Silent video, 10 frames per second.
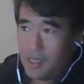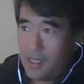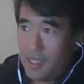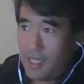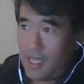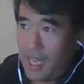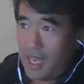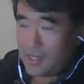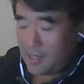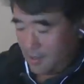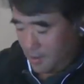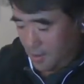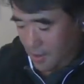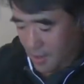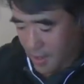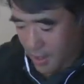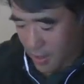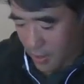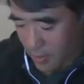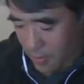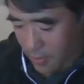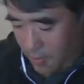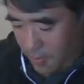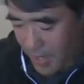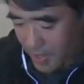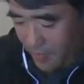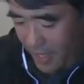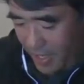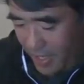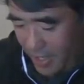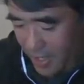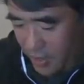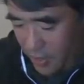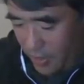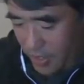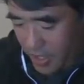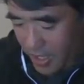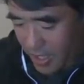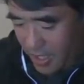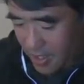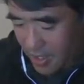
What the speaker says: gets, you know, Pennsylvania, Georgia,